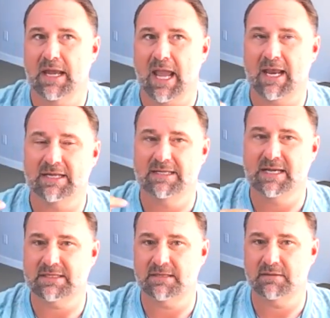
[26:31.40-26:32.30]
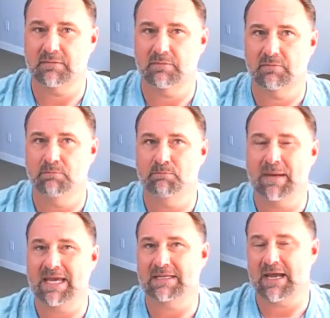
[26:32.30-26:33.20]
and it doesn't
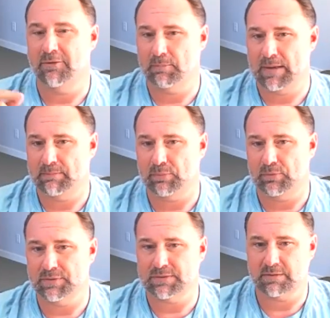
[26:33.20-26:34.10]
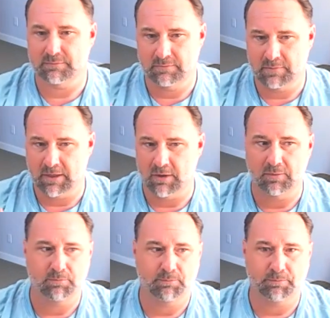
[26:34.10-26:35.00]
meet other people's you
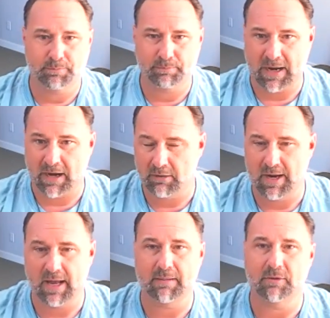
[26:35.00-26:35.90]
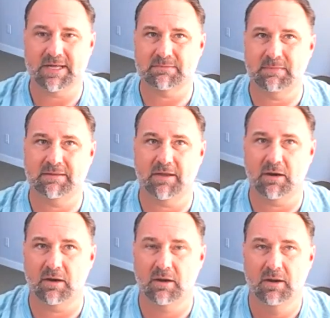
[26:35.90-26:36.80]
know paradigm or doesn't meet
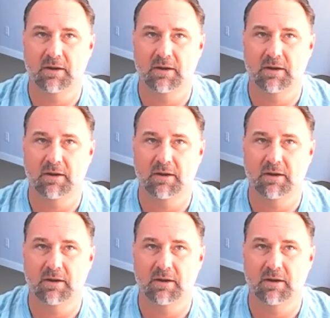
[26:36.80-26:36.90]
their